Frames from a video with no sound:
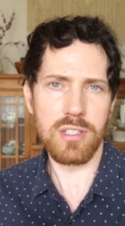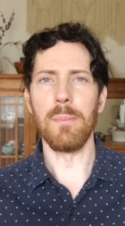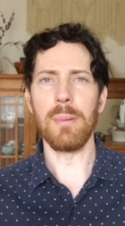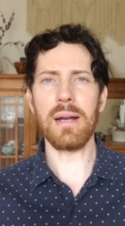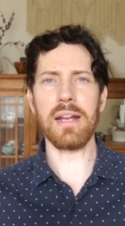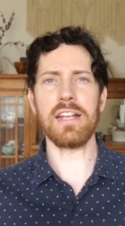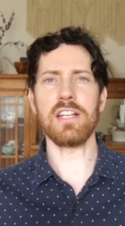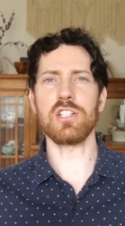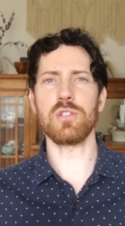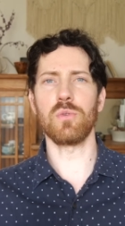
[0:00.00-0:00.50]

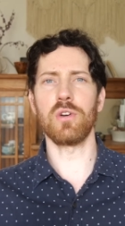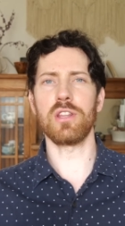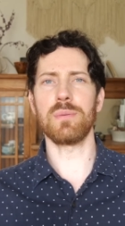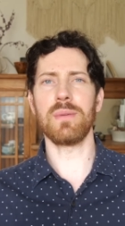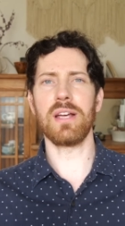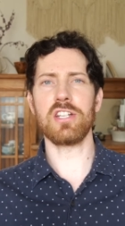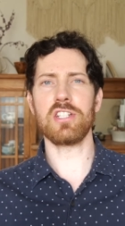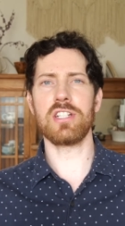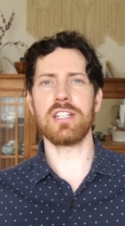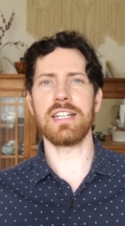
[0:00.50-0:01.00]
But it is worth
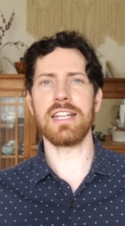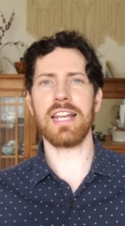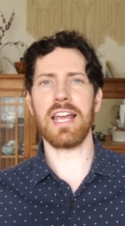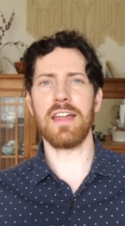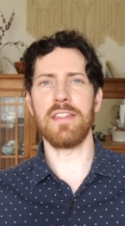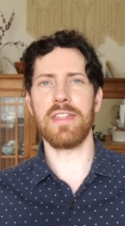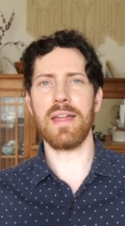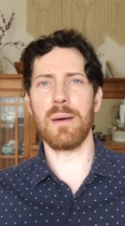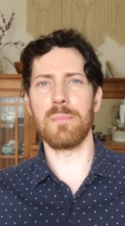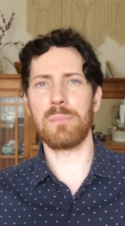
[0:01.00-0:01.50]
mentioning
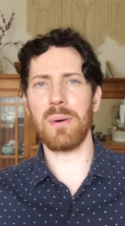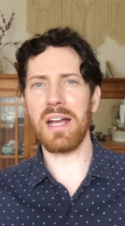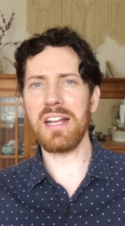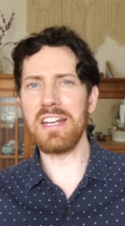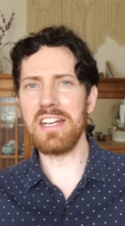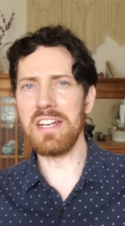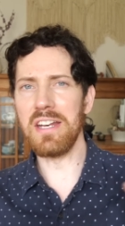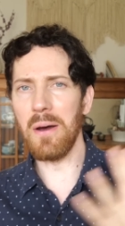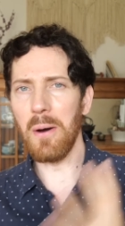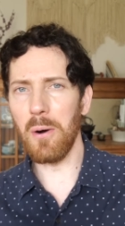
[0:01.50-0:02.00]
that by
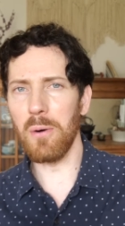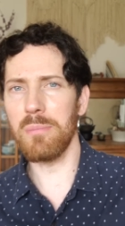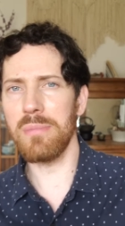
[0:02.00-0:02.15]
no